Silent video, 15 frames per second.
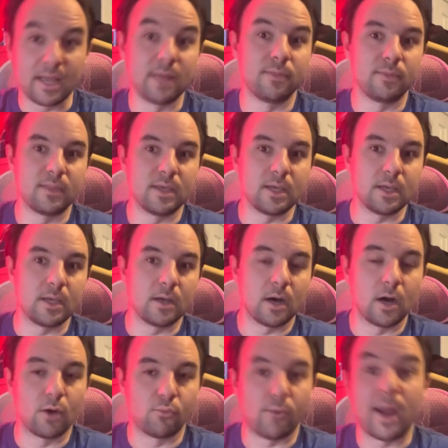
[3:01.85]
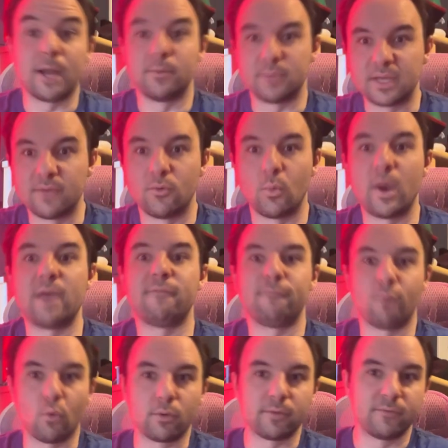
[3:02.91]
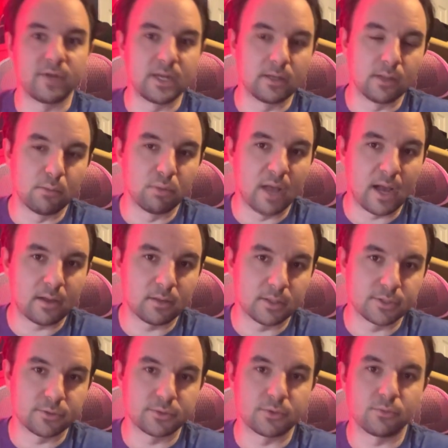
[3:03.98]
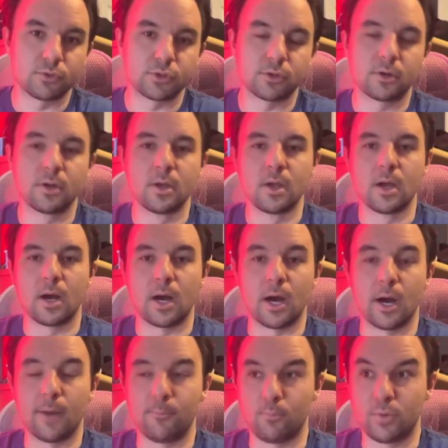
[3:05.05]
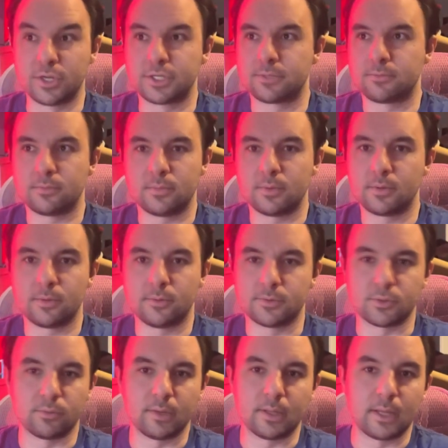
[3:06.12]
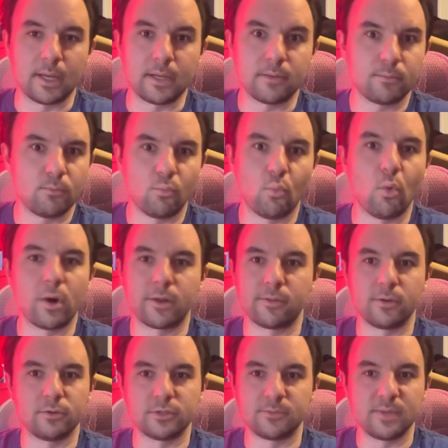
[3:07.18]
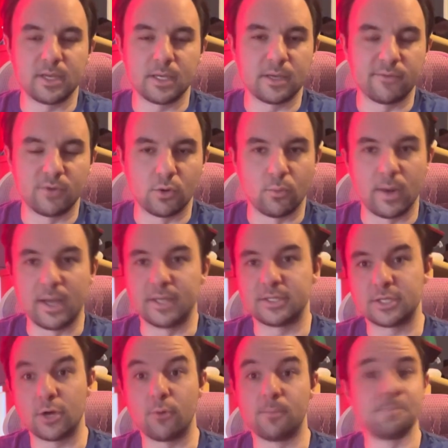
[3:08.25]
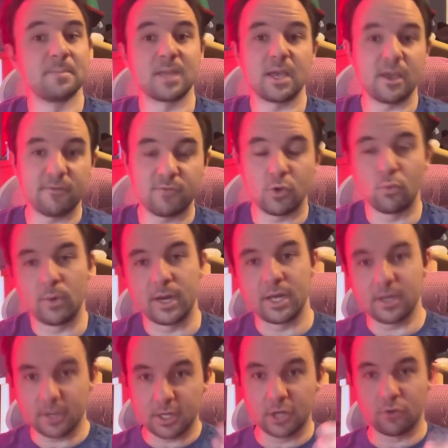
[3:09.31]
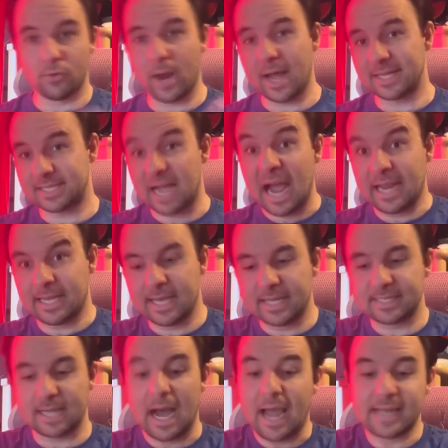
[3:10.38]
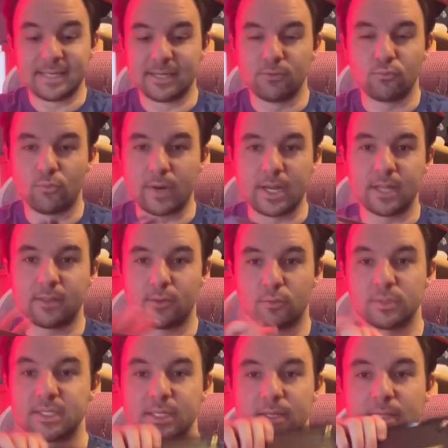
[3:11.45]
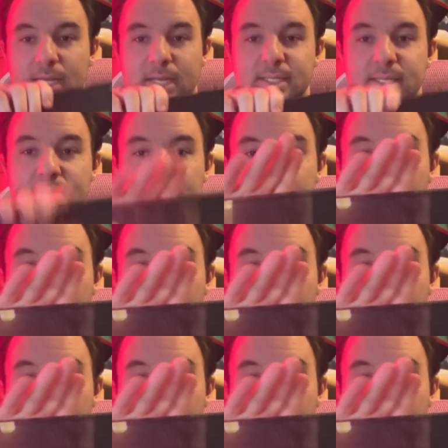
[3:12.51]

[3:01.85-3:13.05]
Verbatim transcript: in the uh, random giveaway for the vanilla black luster soldier um, which there's only like one of those being given away so if you win it congrats i guess i didn't win it there was like i said